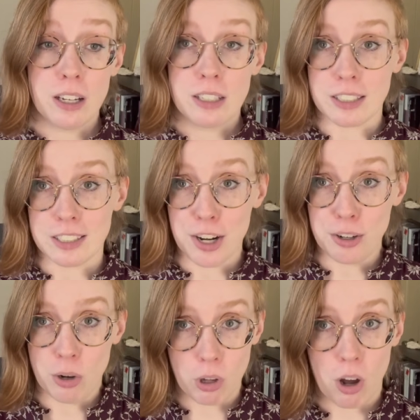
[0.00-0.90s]
since they are
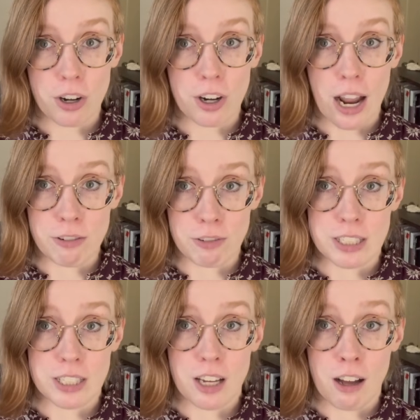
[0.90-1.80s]
no longer at
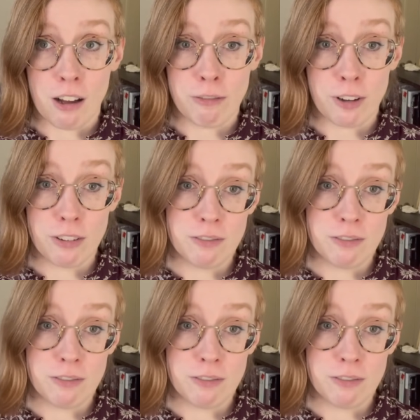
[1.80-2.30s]
risk of